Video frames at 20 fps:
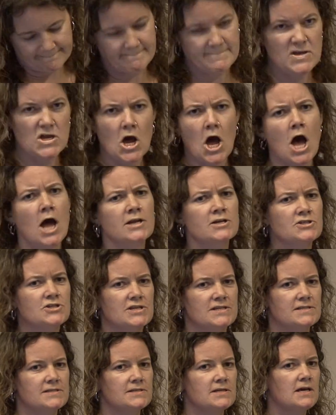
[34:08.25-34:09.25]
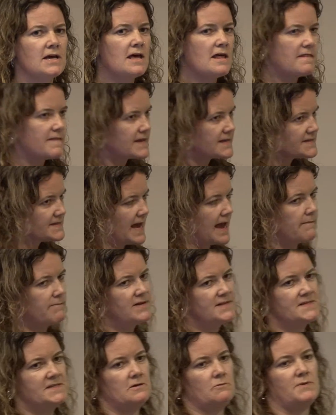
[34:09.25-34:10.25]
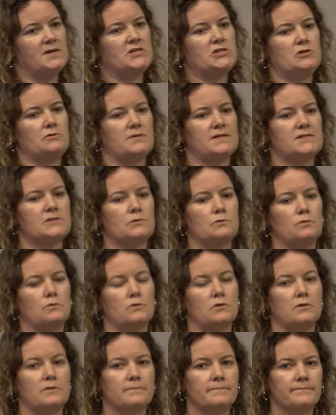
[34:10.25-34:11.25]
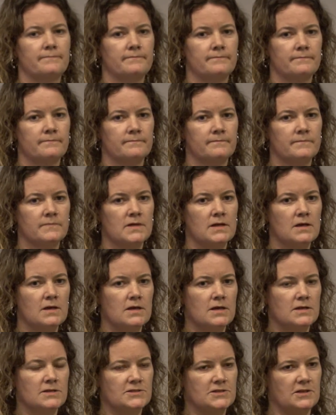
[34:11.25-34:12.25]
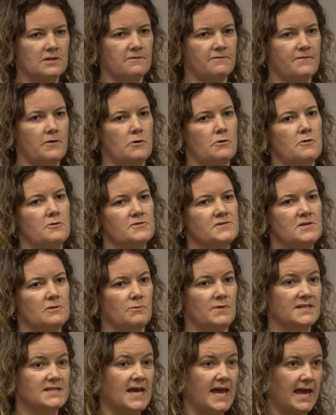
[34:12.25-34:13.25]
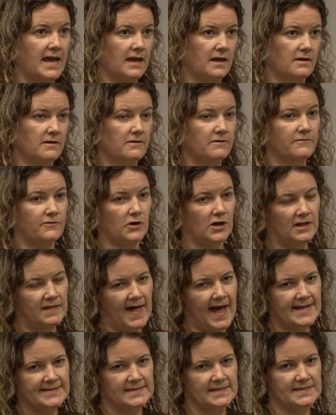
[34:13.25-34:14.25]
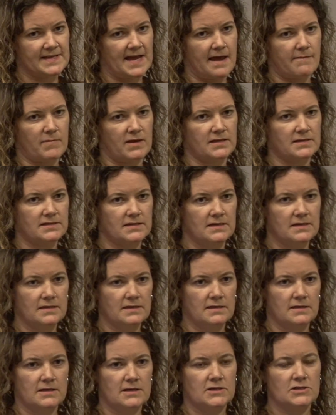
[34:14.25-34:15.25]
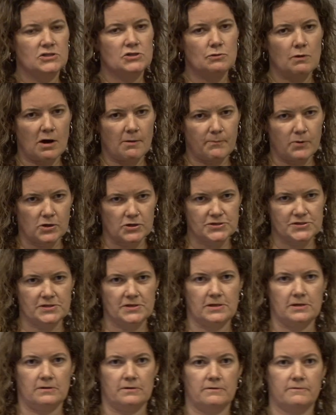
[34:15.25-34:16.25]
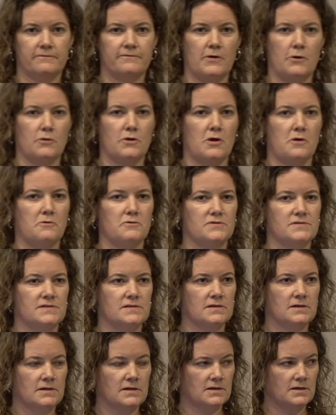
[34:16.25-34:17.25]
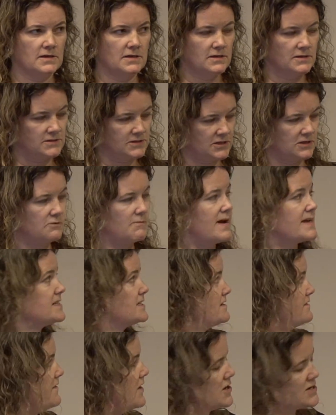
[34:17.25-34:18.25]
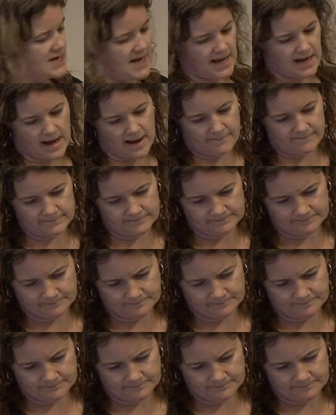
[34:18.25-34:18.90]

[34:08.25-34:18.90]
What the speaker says: Beyond just the assignments that we do at school, to the photos that we take for a class assignment, to our personal photos, to the rest of our data.